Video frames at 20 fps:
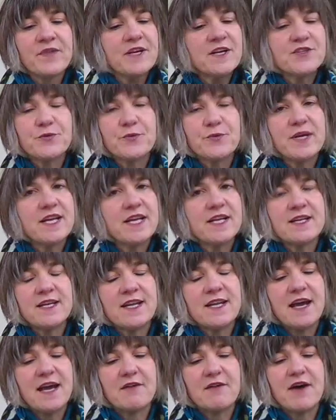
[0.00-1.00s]
so we didn't
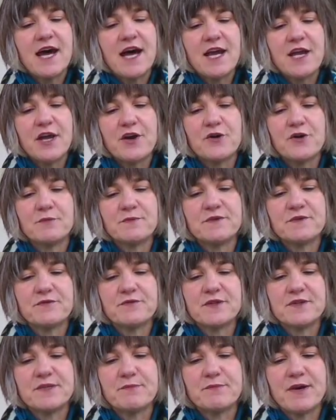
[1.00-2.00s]
have high hopes for
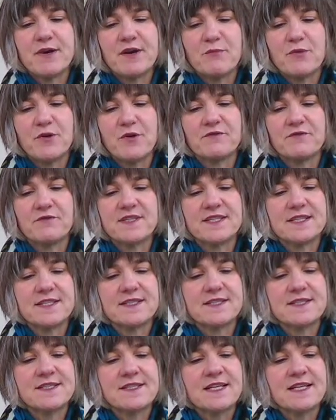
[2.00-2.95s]
its metamorphosis.